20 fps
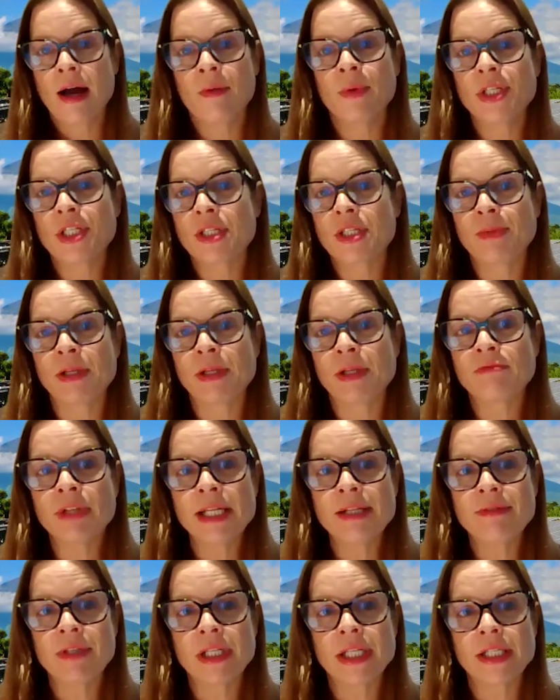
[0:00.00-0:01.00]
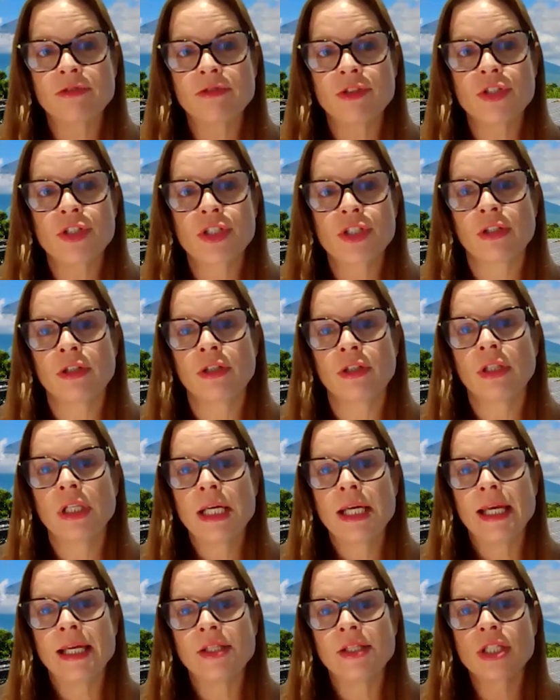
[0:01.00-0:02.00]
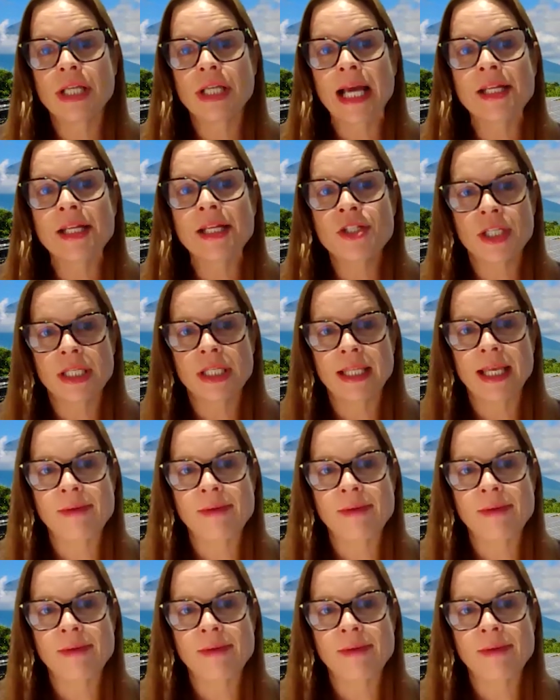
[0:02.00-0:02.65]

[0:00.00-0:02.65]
which has been really, really crucial in challenging